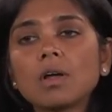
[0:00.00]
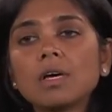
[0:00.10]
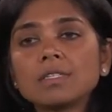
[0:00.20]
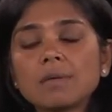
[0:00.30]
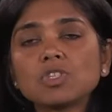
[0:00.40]

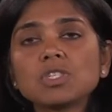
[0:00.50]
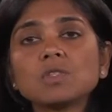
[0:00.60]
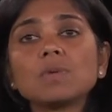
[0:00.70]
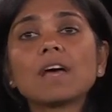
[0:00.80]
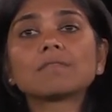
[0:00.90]

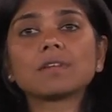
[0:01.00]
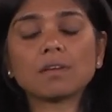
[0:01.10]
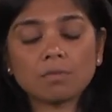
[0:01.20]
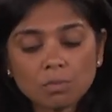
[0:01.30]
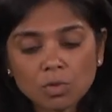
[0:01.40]
assumptions we have
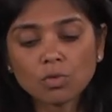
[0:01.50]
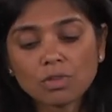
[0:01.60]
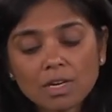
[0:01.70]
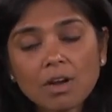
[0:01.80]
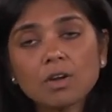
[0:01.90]
to, uh, you know,
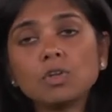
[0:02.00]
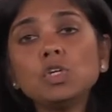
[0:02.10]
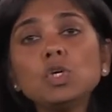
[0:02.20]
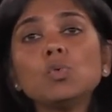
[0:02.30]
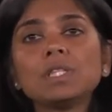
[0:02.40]
that are
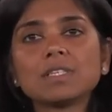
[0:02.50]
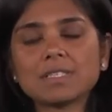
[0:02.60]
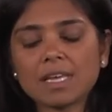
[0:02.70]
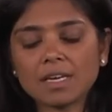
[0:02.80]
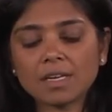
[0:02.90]
new in this
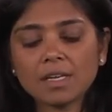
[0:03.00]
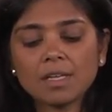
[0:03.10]
setting.